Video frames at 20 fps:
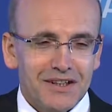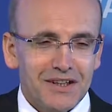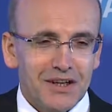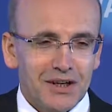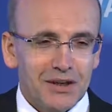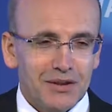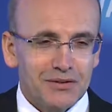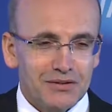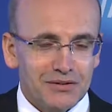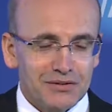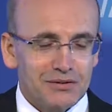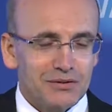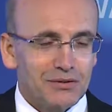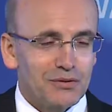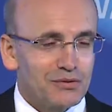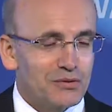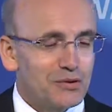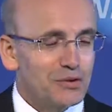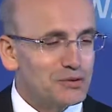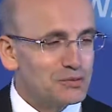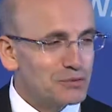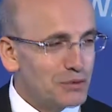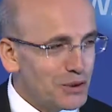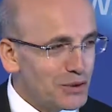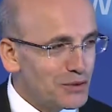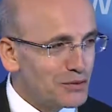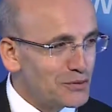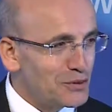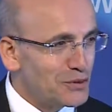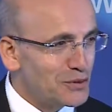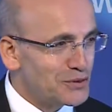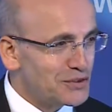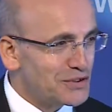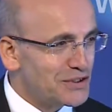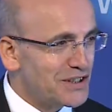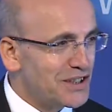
And of course, one of those